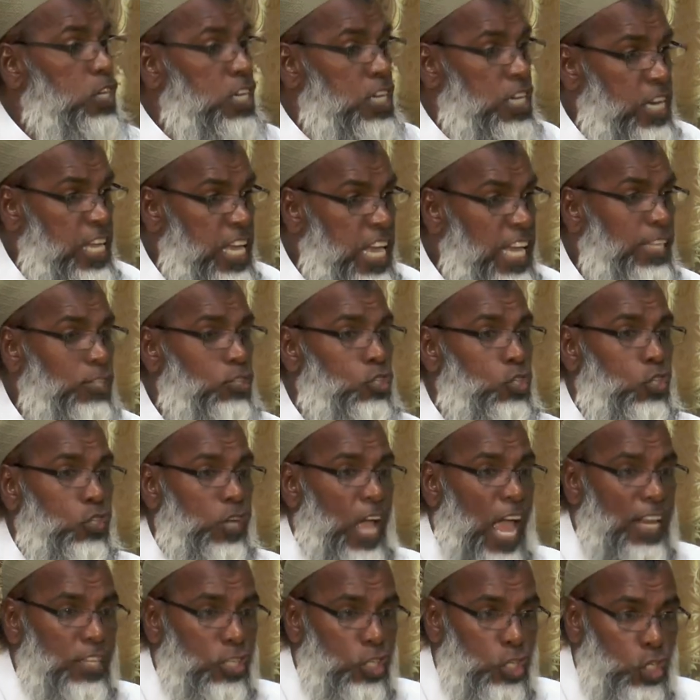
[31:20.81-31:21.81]
need to
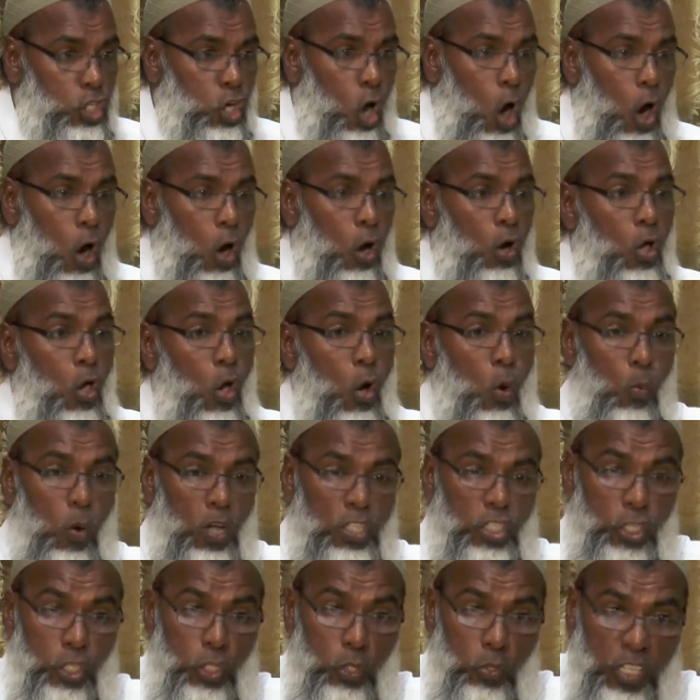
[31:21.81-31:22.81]
ensure
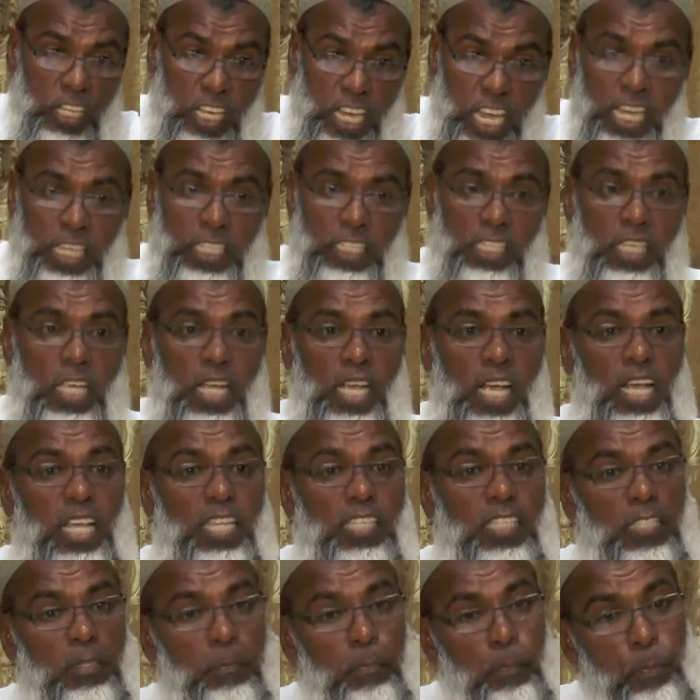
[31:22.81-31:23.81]
what you eat
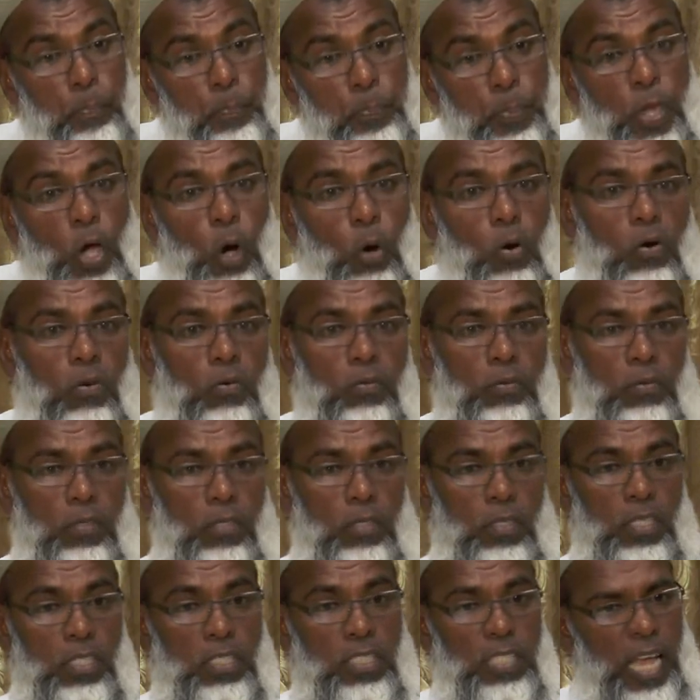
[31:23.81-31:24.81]
is pure.
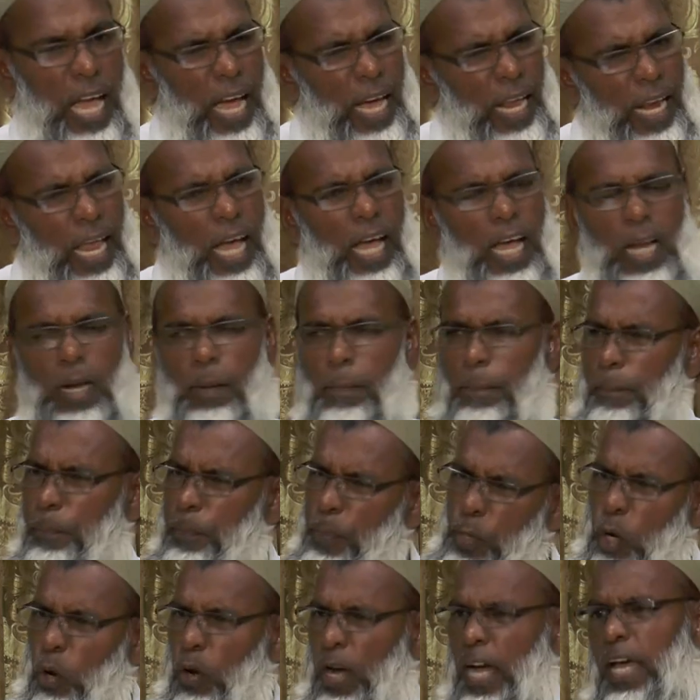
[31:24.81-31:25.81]
It's halal.
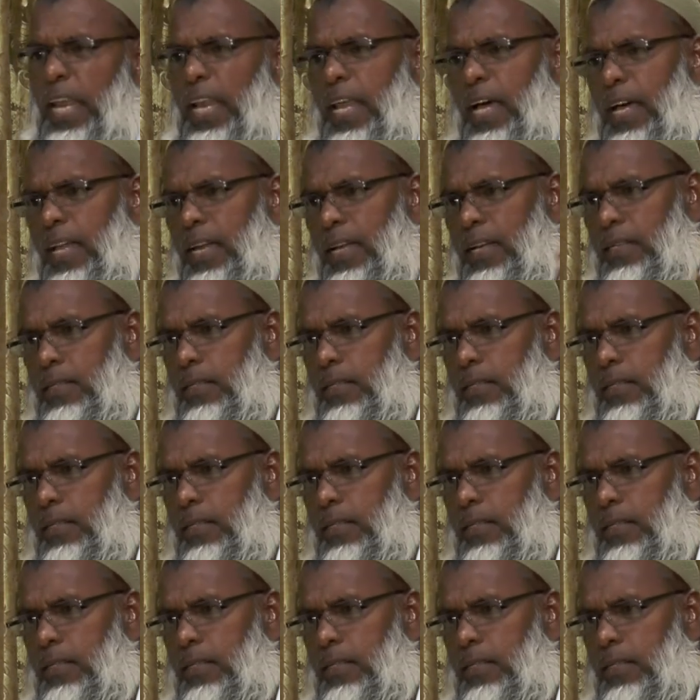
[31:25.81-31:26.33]
Pure halal.